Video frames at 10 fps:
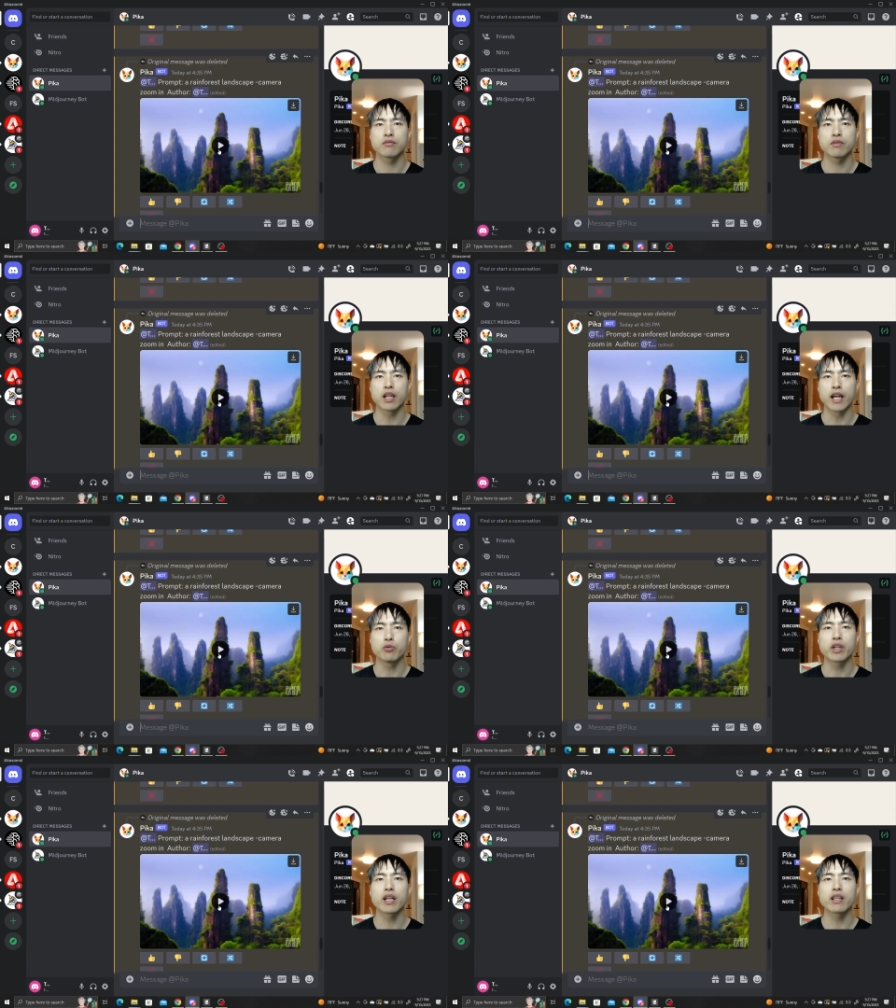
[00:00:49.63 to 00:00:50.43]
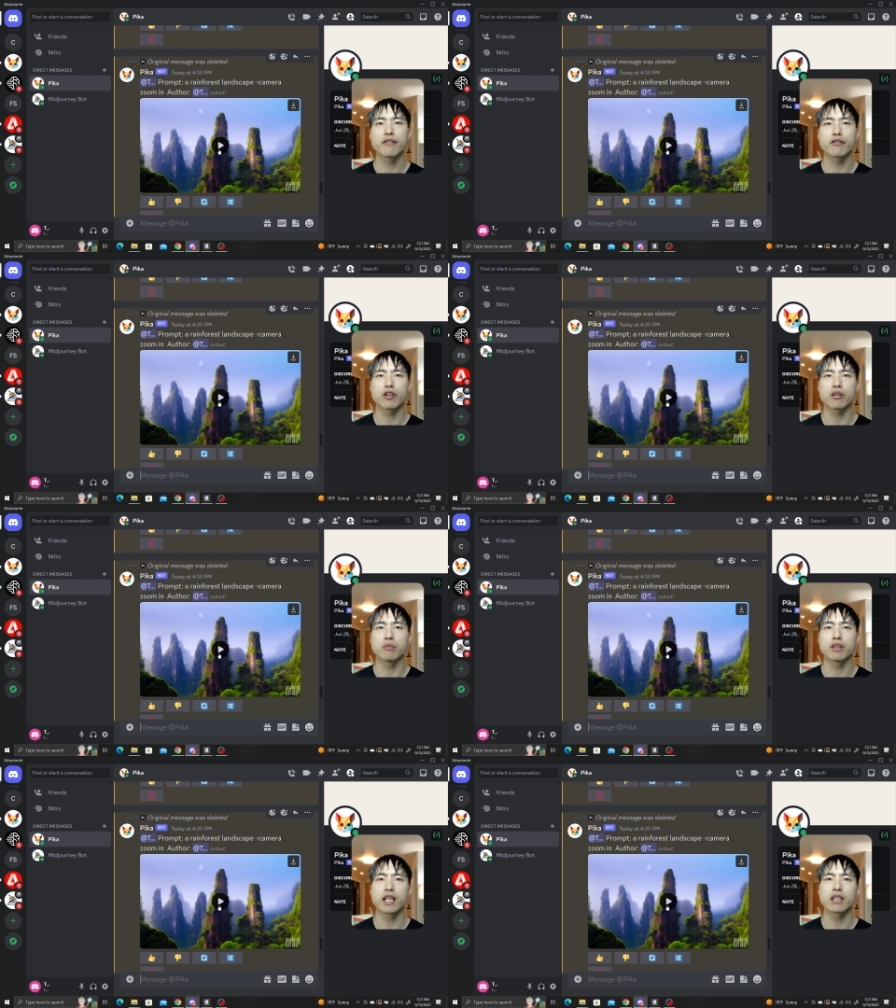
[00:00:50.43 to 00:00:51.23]
And we can
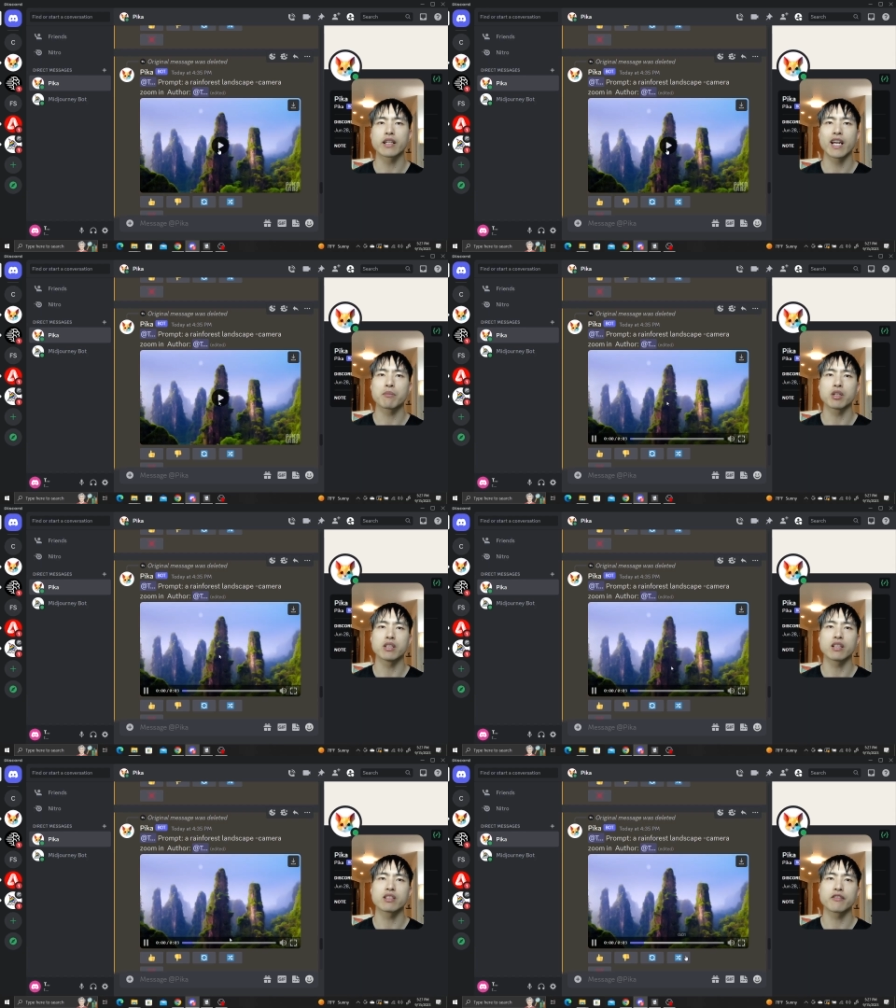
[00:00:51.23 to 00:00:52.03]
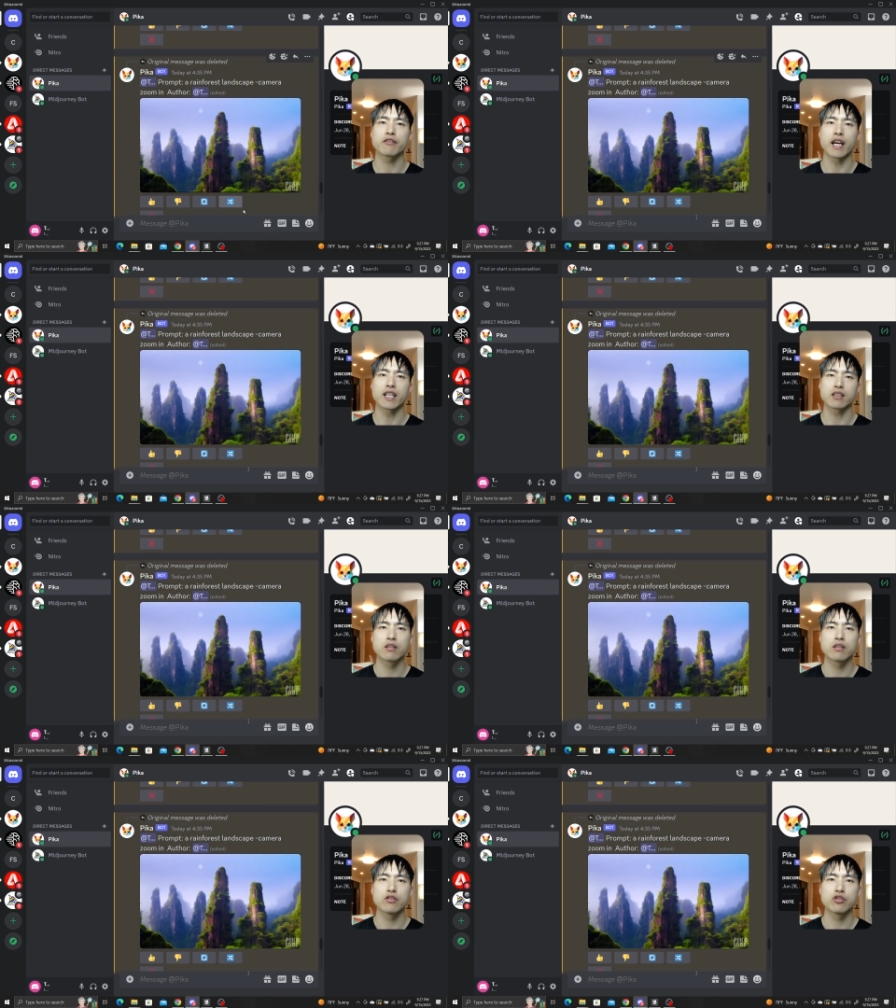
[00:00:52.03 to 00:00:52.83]
confirm that the camera does in fact
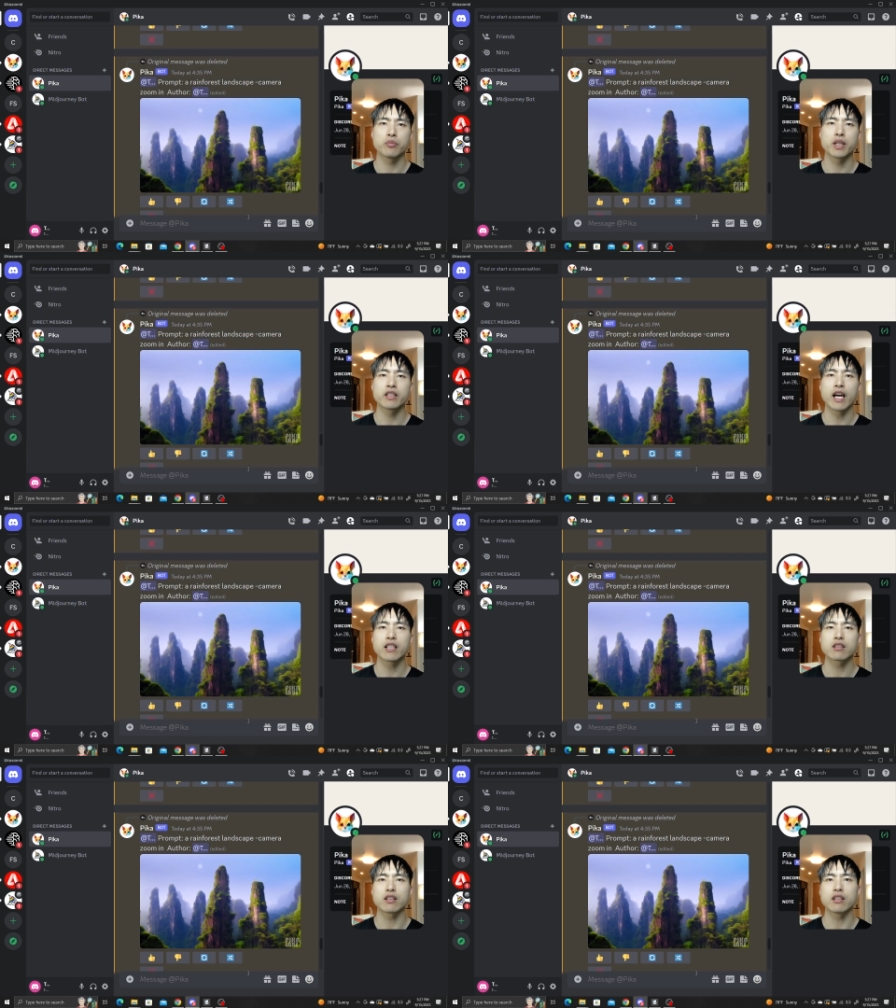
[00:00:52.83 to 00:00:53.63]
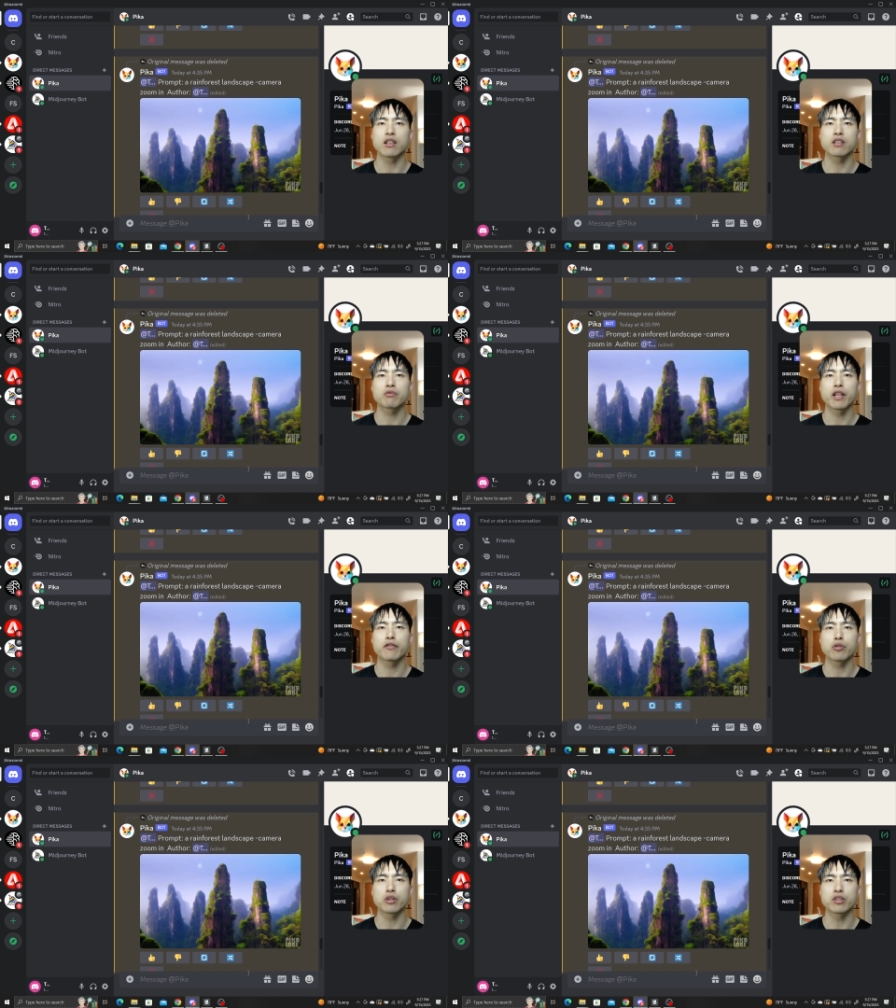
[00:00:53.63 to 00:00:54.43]
zooming nicely on the
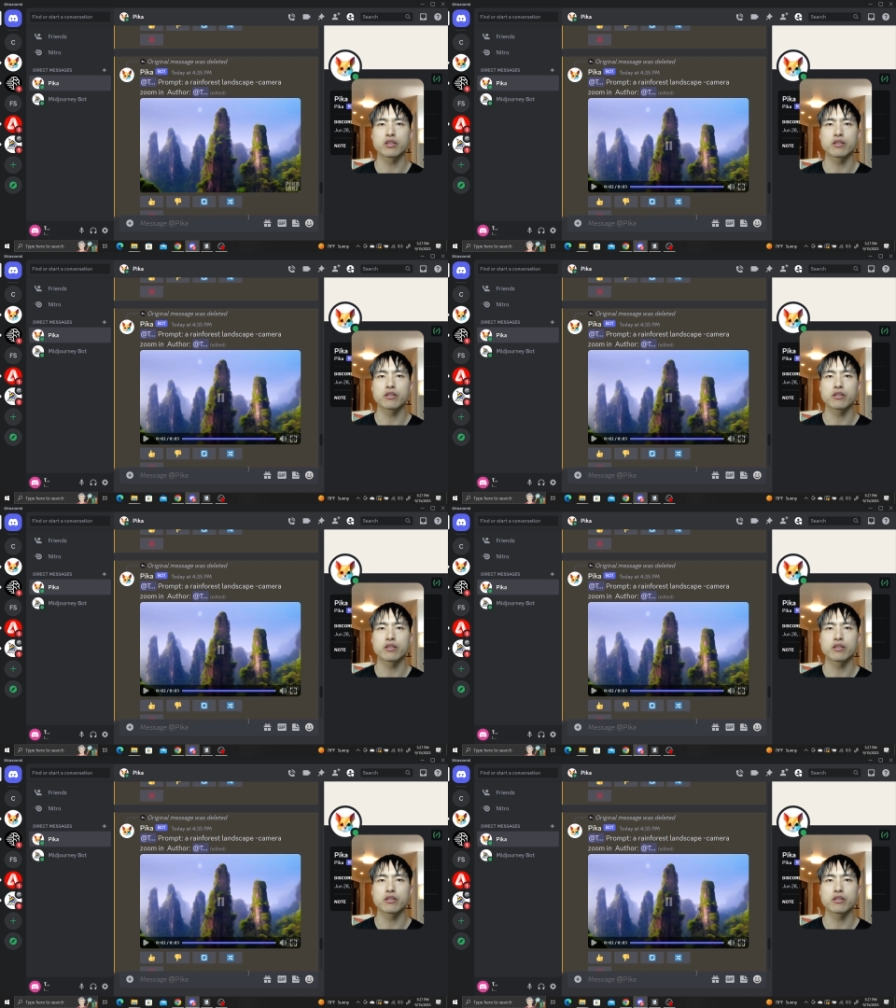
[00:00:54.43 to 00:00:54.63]
rainforest.